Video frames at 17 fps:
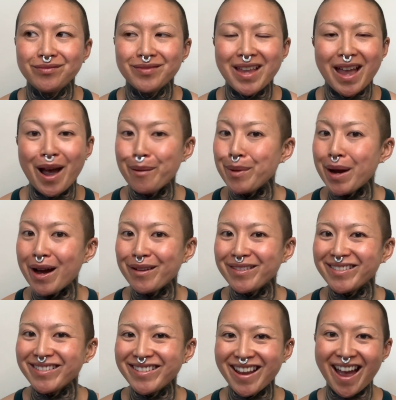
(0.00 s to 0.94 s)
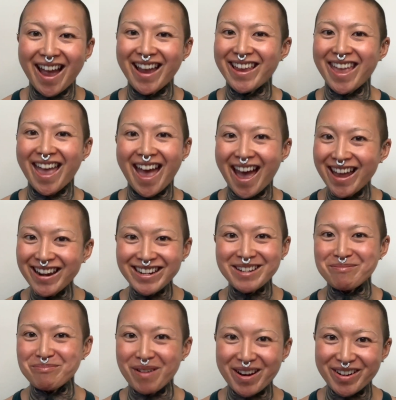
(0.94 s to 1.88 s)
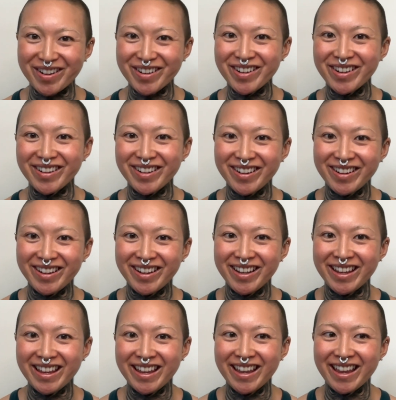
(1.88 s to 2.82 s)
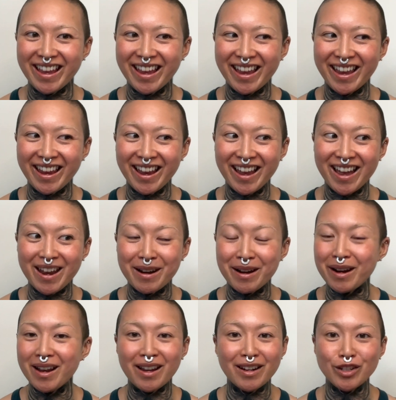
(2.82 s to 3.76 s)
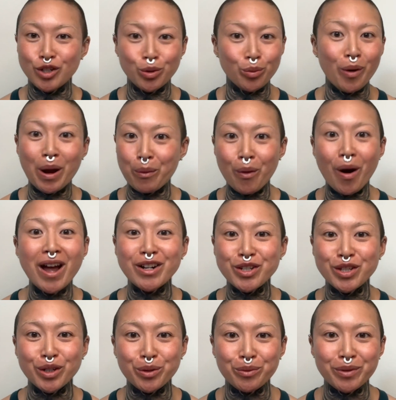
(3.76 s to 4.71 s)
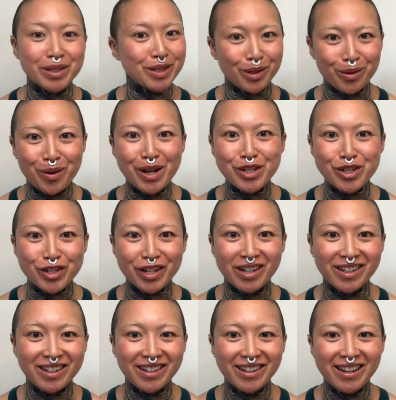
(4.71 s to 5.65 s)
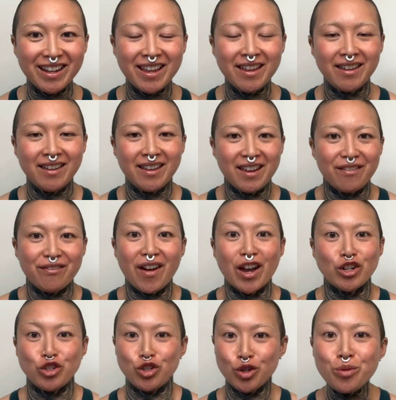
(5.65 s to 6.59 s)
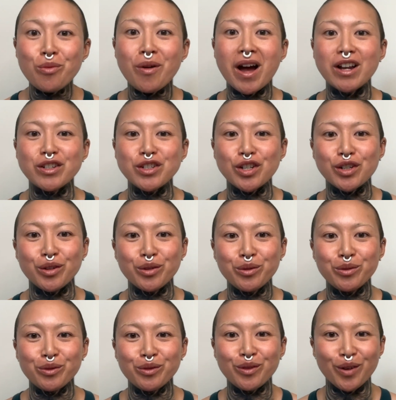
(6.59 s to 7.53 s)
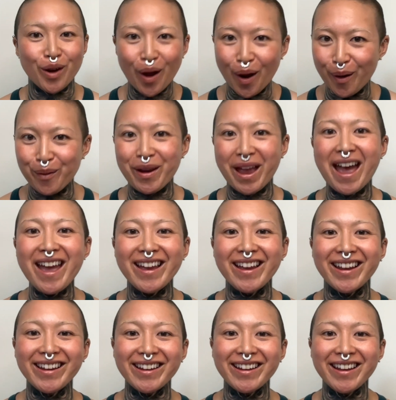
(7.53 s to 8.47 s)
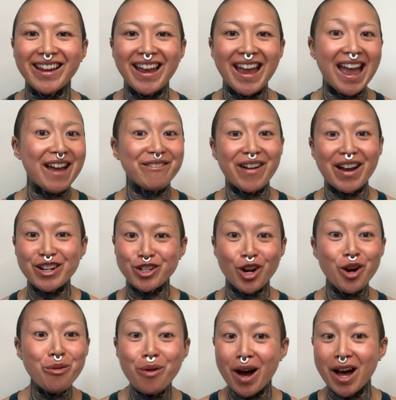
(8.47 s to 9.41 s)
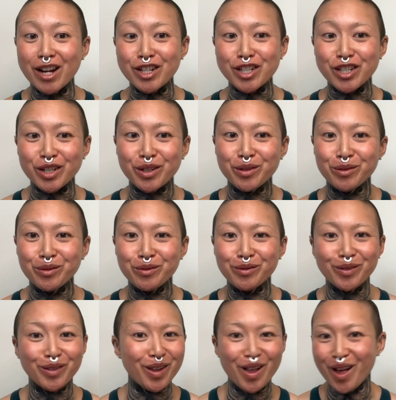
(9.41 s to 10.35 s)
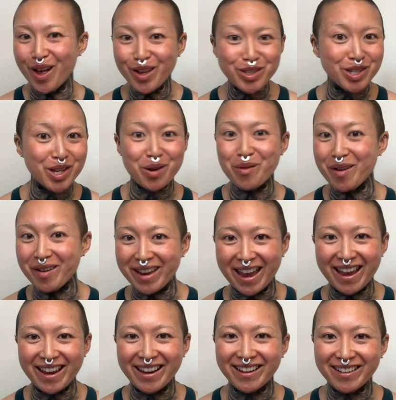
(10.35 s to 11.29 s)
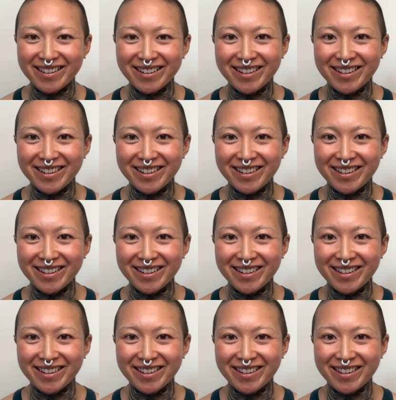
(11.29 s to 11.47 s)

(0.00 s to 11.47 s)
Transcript: How about I can eat butter, and do I want to is the question. If I do want to, okay. If I don't want to, also okay.